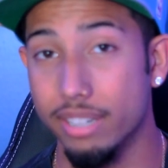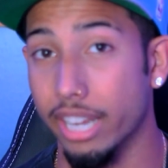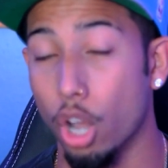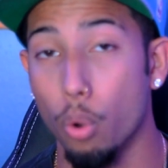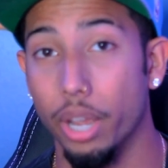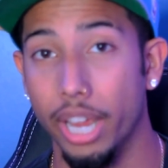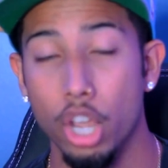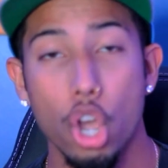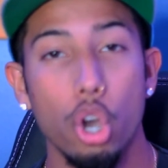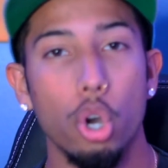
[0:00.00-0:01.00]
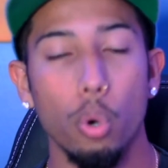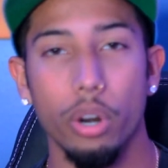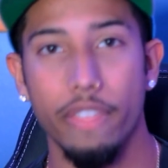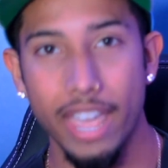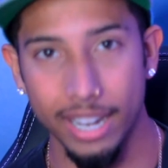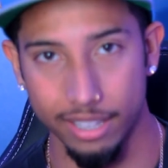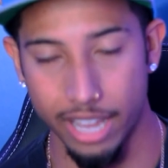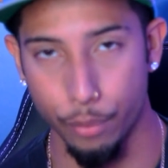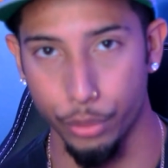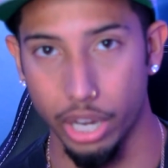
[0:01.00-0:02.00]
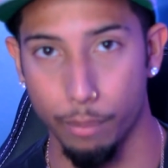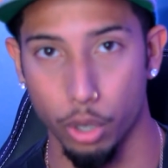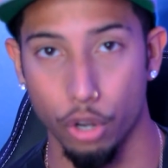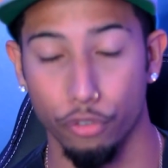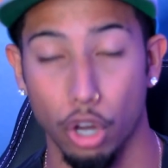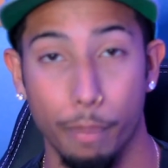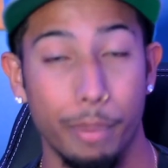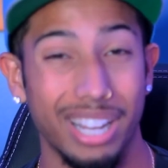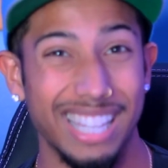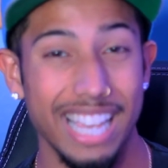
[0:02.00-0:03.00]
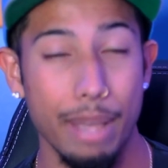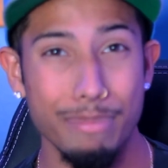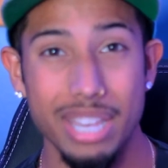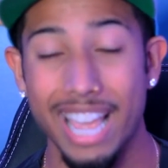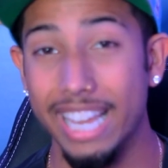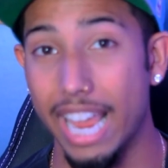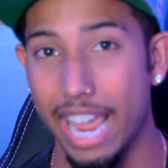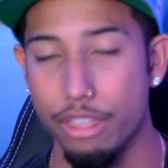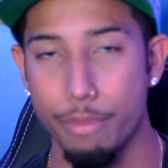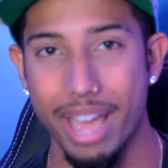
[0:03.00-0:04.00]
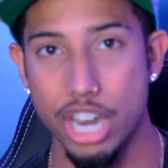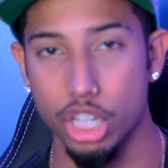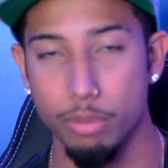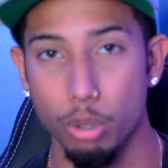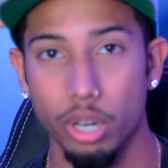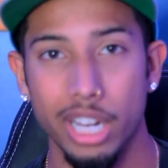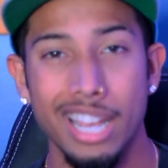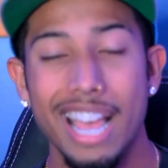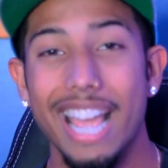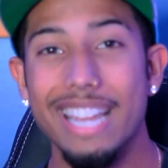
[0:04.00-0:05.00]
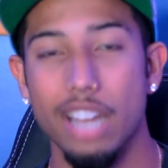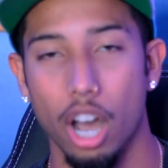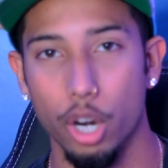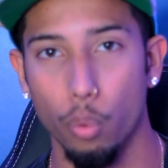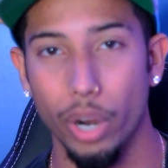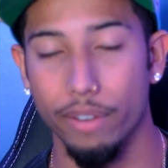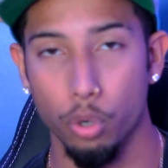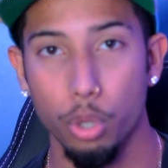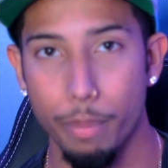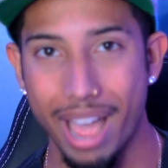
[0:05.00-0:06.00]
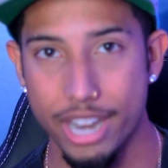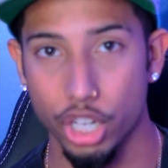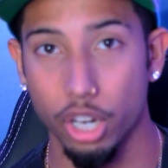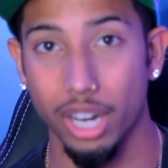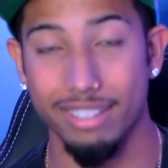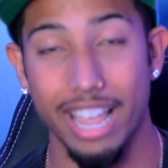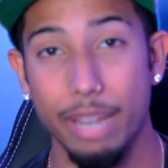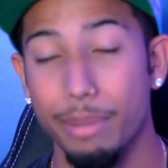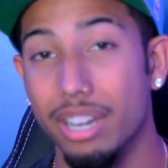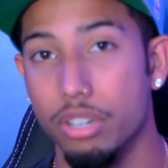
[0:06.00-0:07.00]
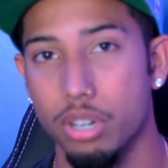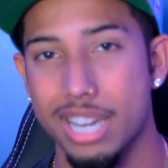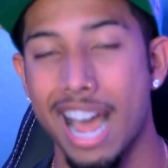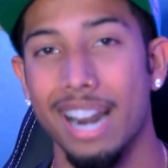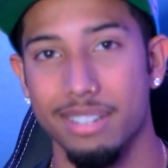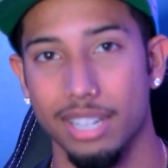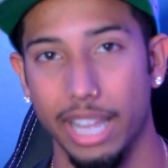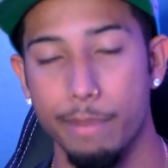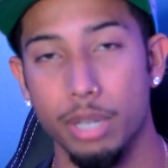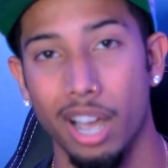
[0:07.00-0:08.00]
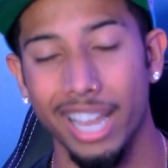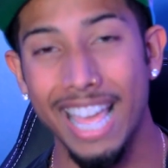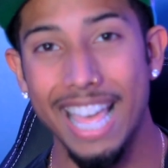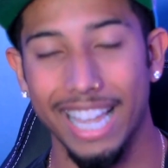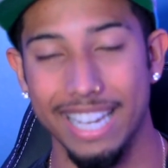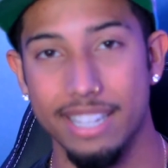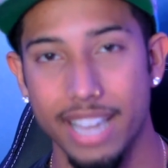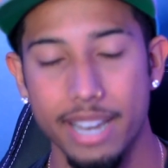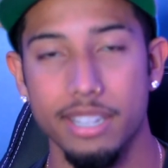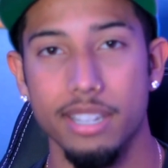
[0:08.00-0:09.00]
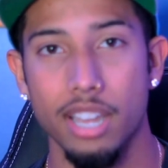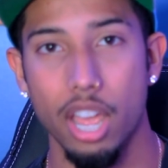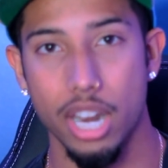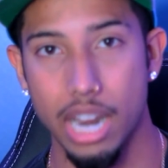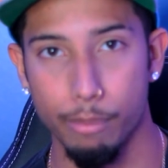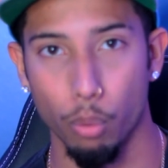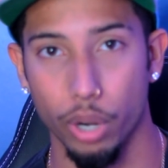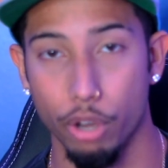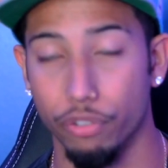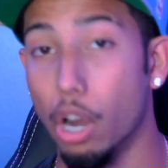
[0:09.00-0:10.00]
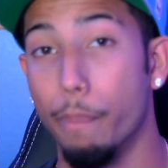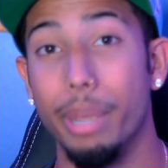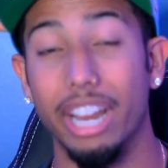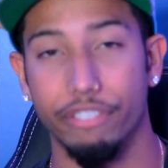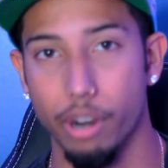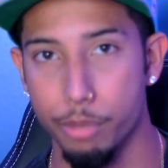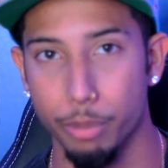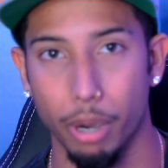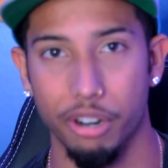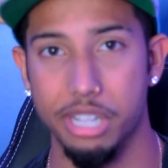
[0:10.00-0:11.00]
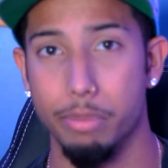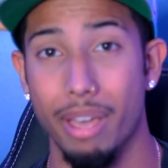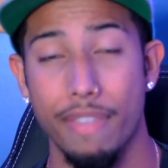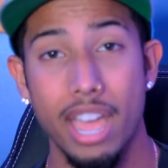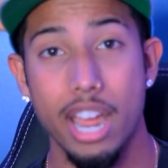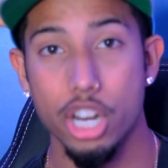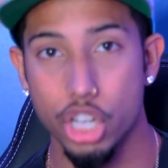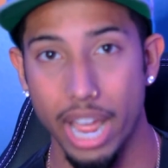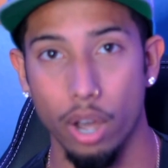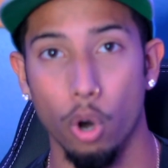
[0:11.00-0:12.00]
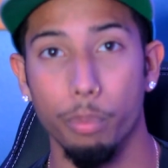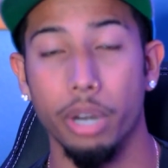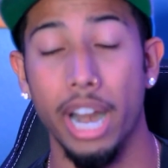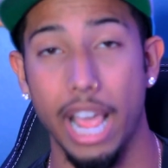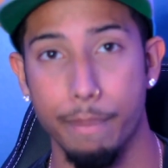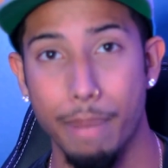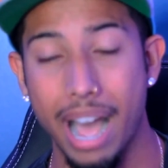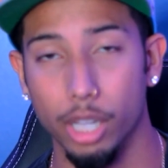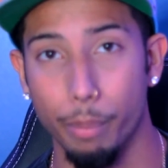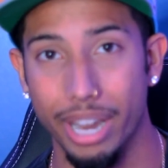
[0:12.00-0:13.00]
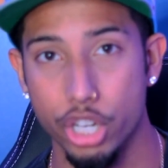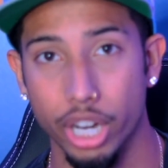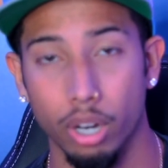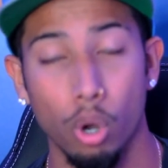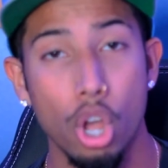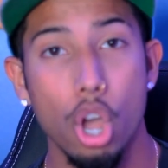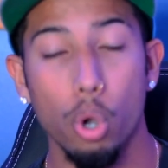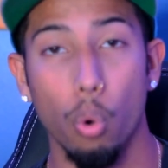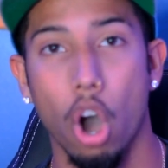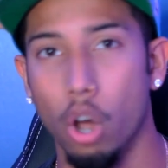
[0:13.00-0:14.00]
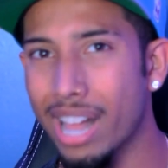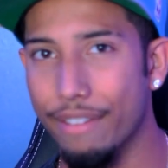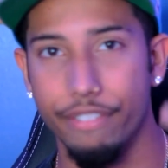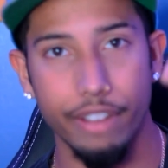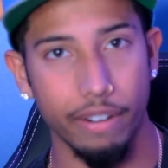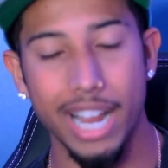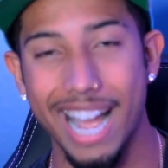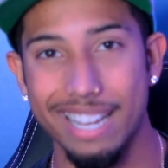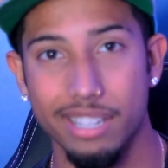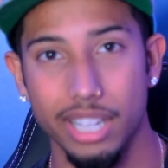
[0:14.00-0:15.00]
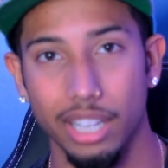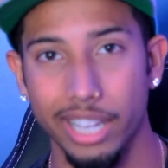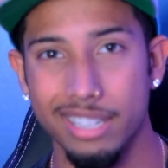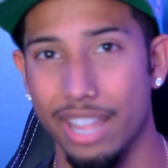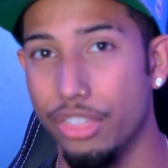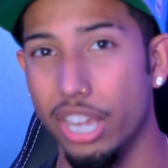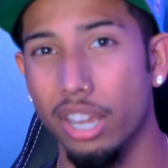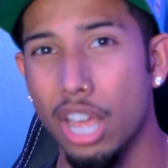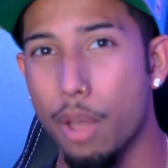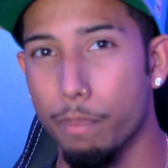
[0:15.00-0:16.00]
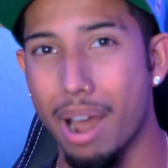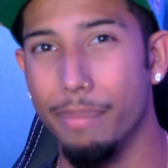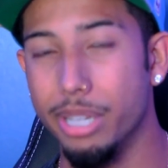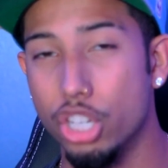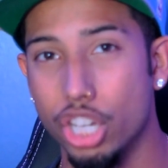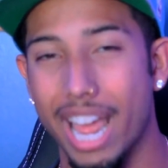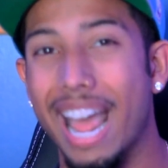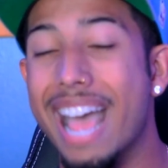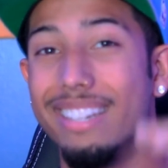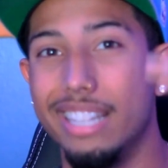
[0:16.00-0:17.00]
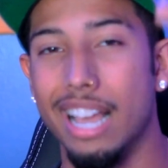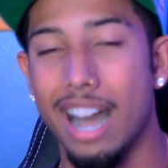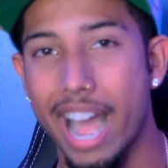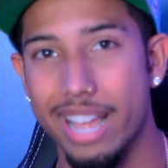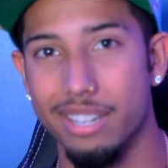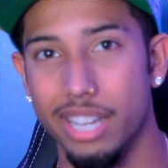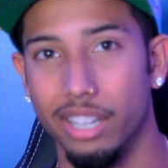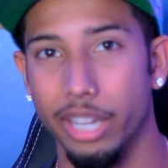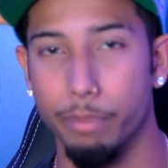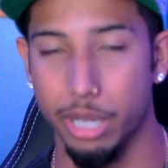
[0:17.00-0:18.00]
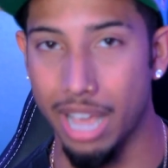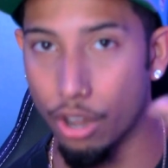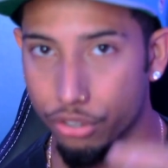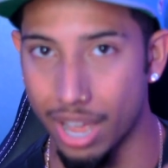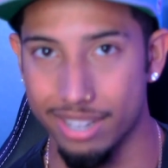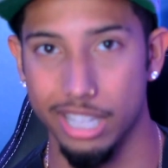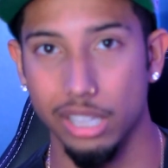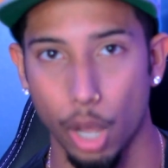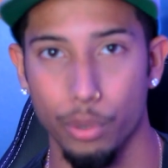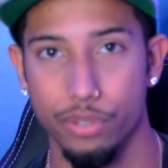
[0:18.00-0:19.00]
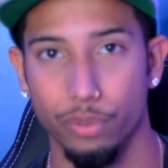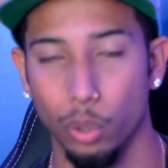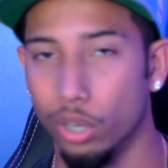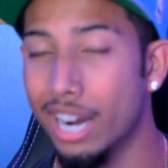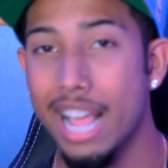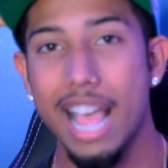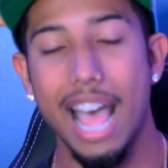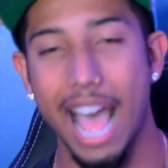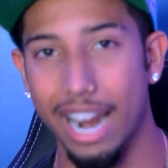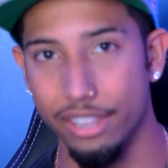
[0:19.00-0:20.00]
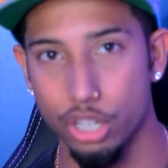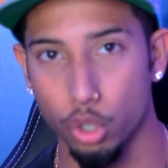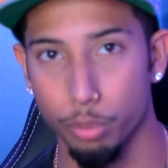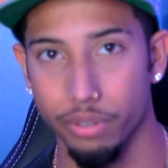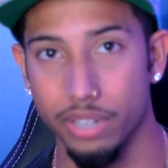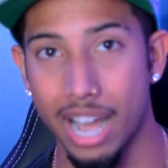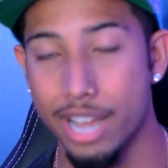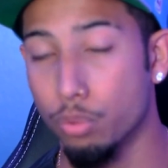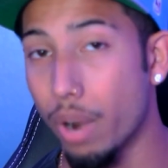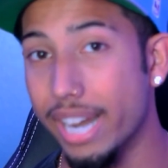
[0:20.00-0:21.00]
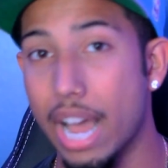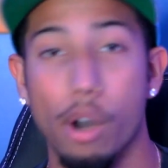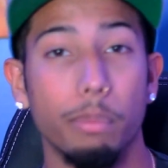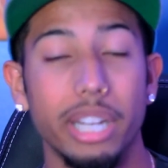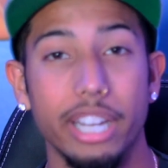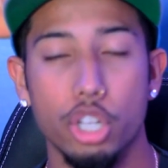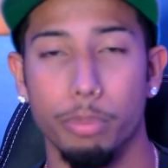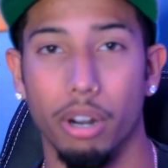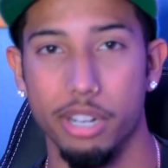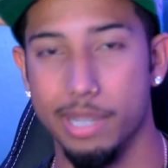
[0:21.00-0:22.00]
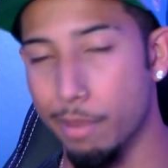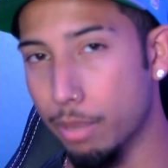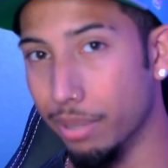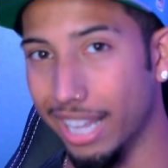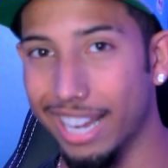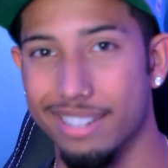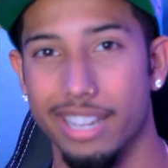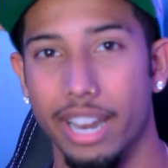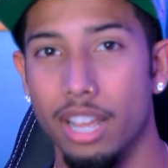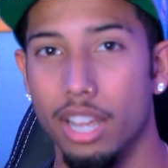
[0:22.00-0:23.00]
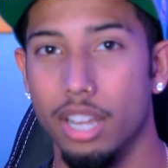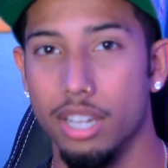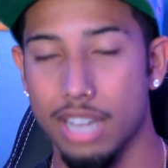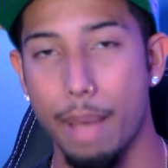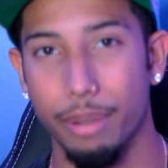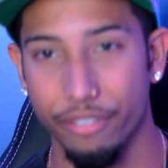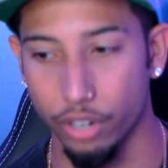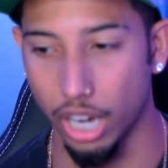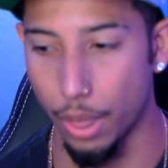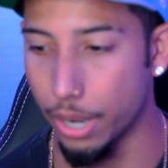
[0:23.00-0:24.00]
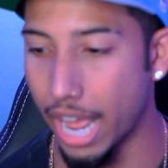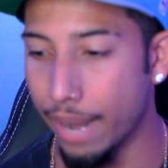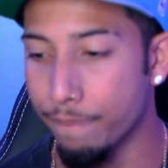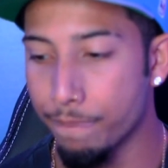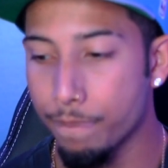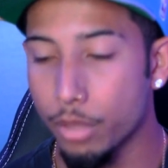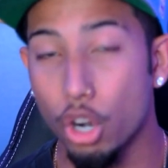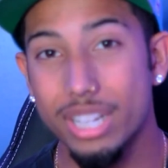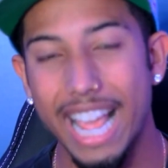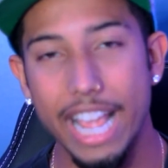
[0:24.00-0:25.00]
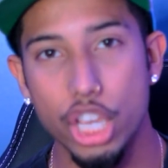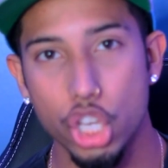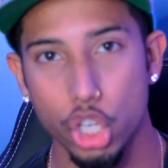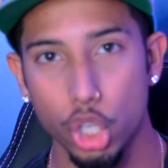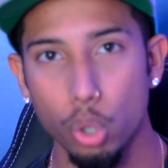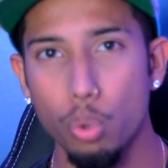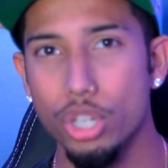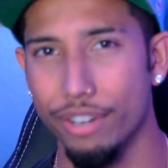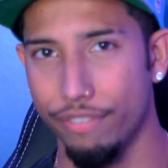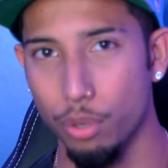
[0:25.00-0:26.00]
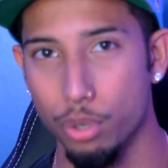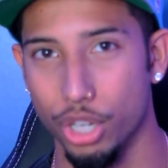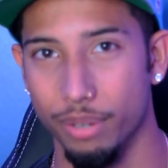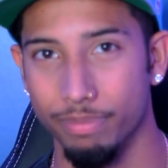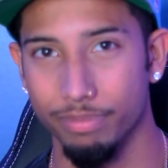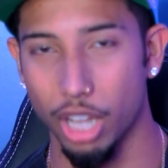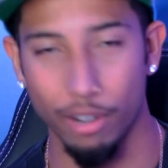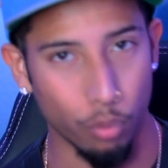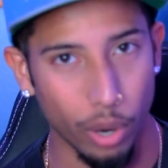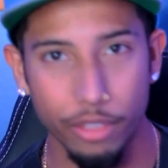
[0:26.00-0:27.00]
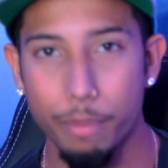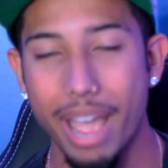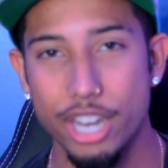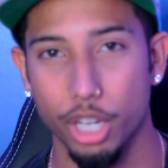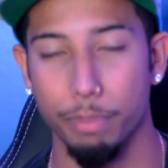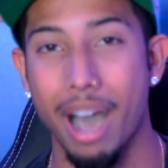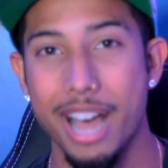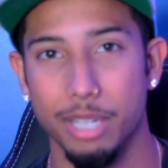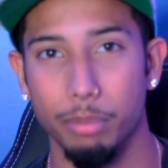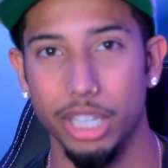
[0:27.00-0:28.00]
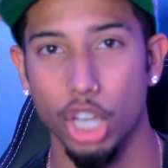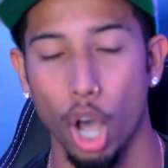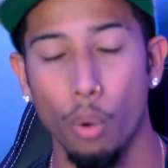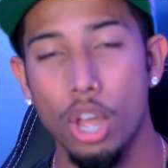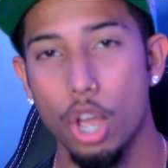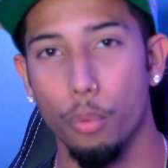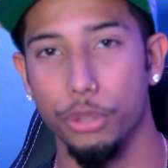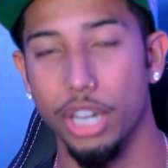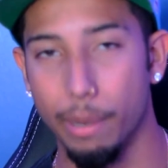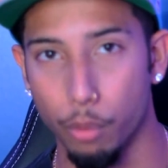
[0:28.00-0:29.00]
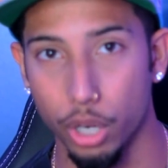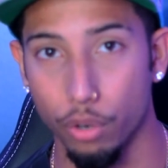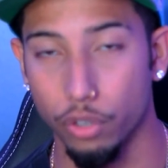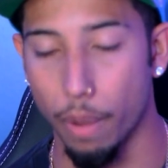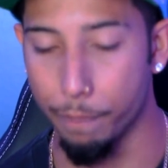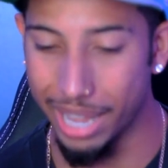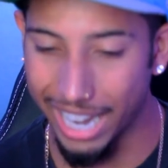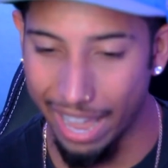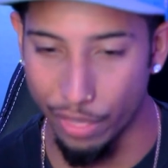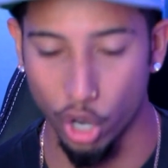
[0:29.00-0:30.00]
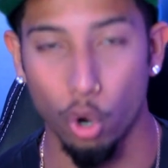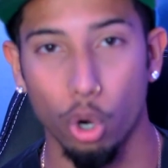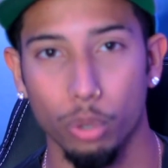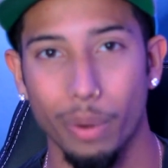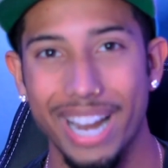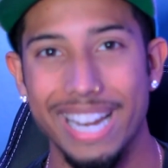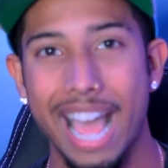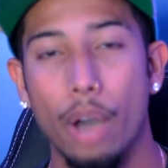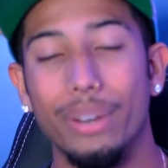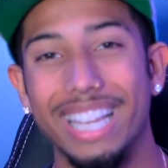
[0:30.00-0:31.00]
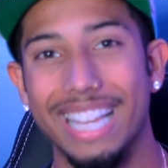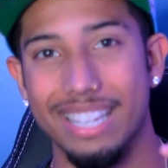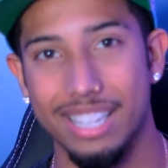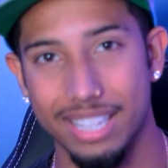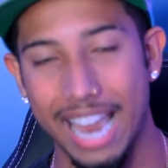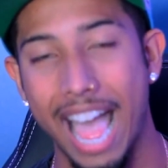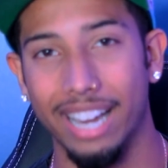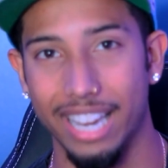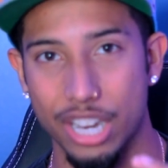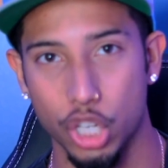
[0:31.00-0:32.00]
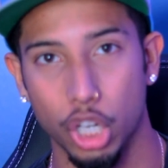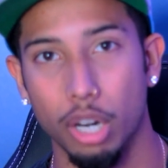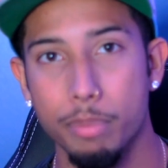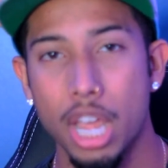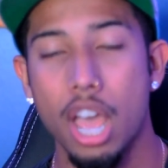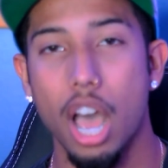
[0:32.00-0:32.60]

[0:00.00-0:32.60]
it's like, okay, who are they going to take with the number one overall pick? The NBA and the Magic community is unaware of who the Magic are going to take because there's not a slam dunk consensus number one overall pick from Jabari Smith, Chet Holmgren, and Paolo Banchero, who all have very high ceilings. I think probably Chet has the highest ceiling, but he also has the lowest floor out of these group of guys. Right now, I'm leaning Jabari Smith, but like I said, topic for another day. There's a huge infusion of where the Magic could possibly go with the number one overall pick, and the core right now is stacked in terms